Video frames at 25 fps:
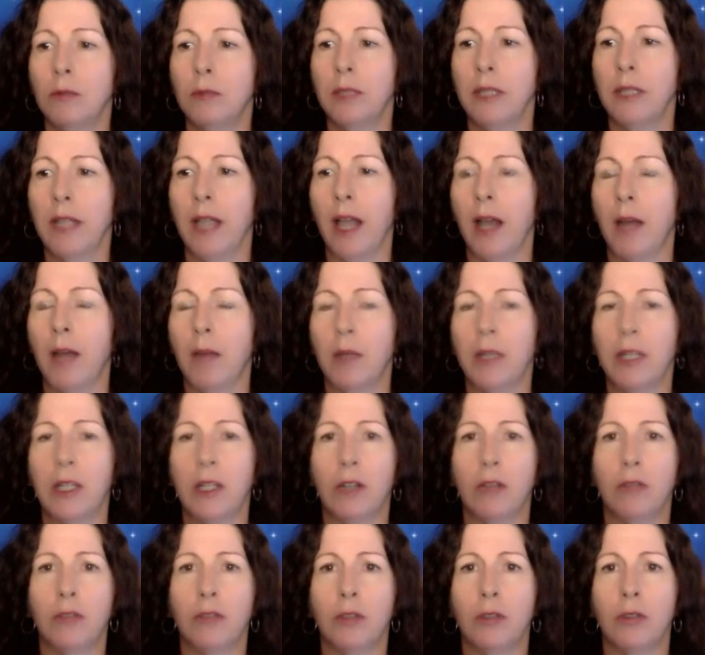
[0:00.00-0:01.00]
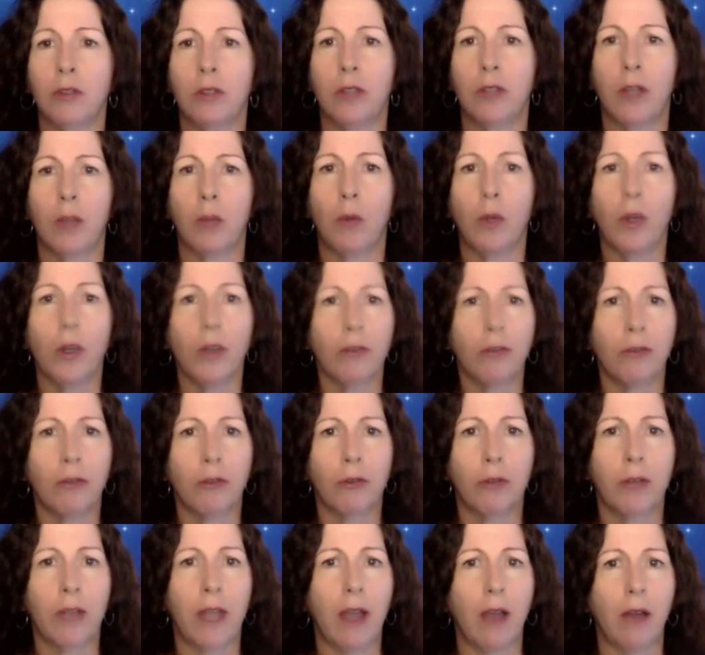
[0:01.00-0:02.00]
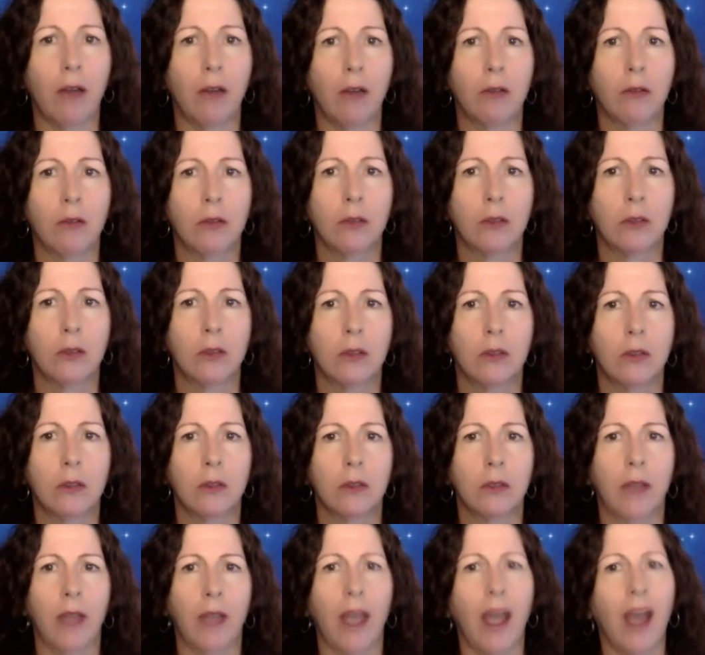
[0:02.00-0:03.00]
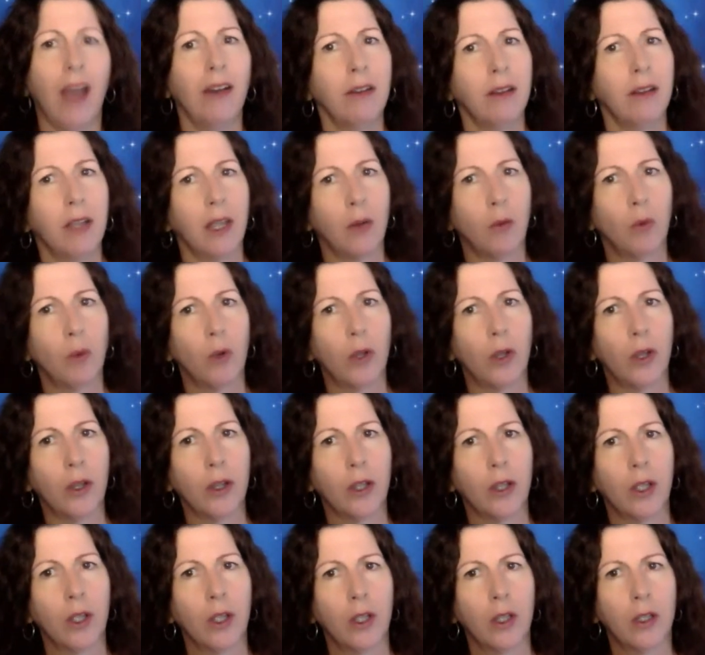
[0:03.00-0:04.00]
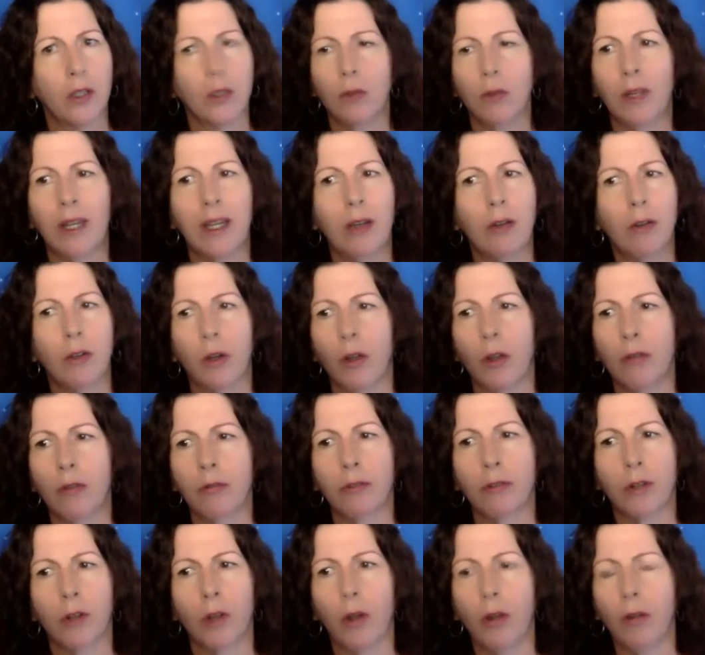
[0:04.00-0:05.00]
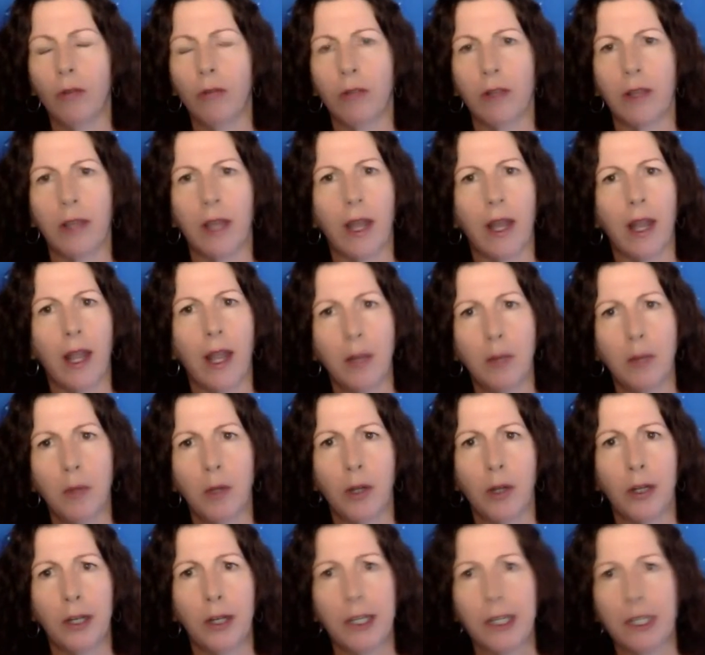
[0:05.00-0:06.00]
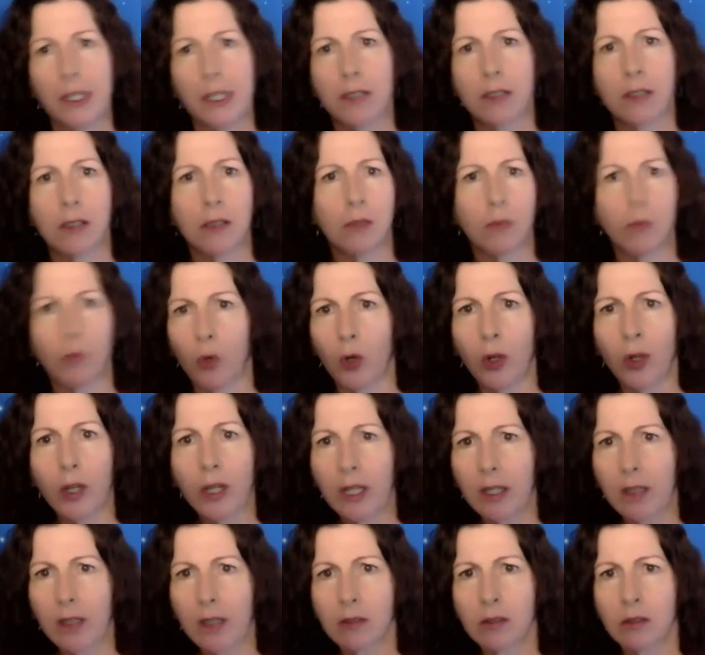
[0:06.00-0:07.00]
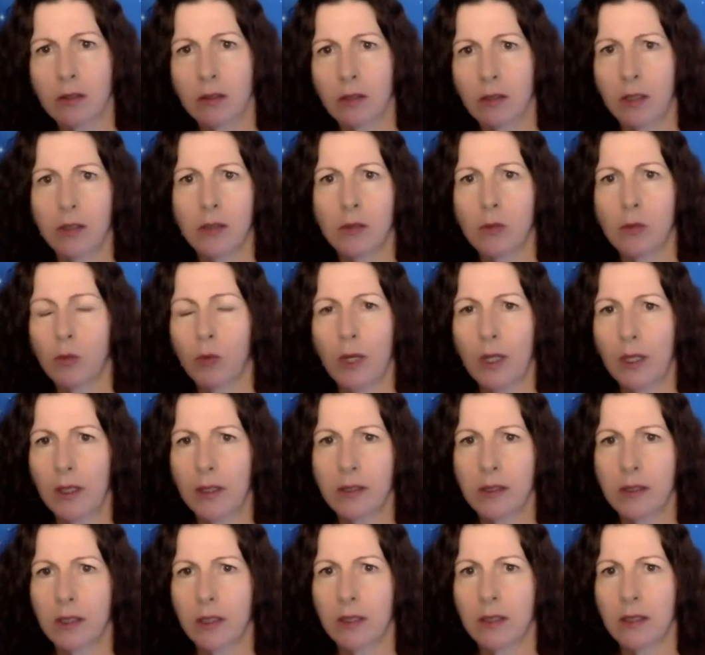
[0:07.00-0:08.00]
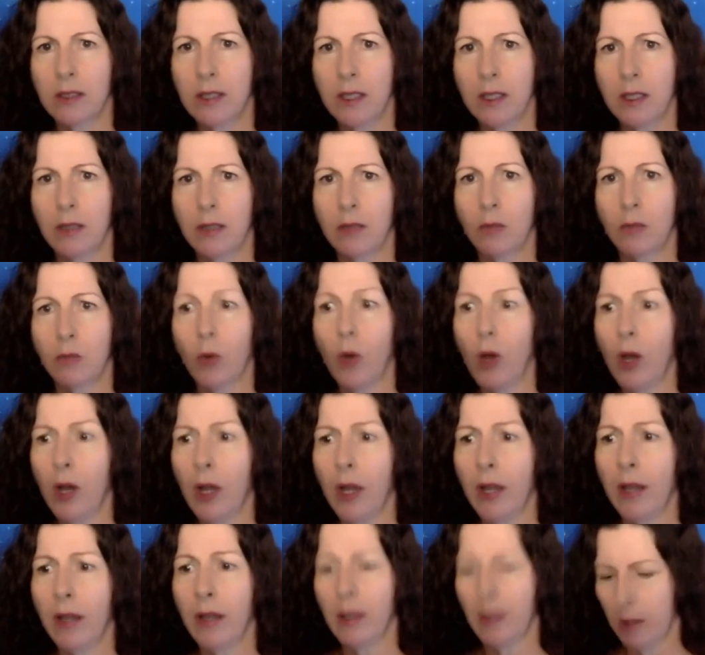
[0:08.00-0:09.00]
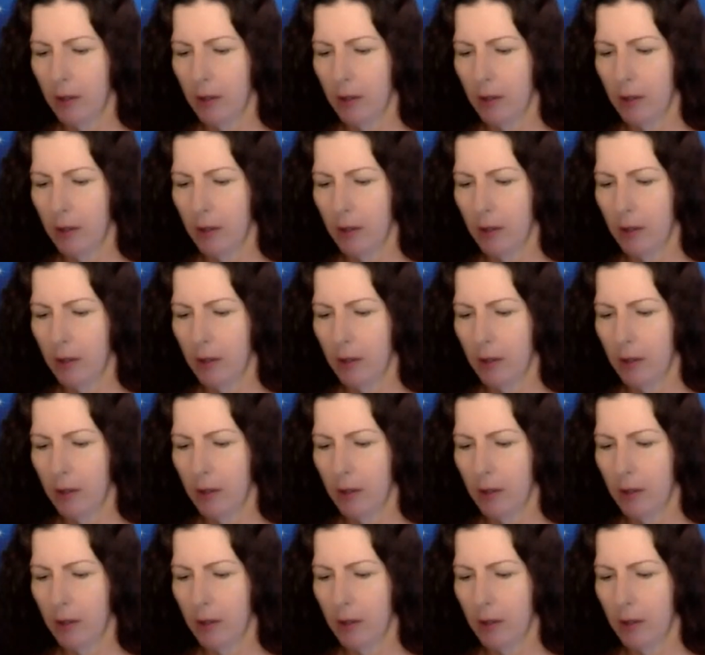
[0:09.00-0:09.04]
But how many of you do they work for now? How do they work? You'll hear it over and over that antibiotic isn't working as well as it did. Why?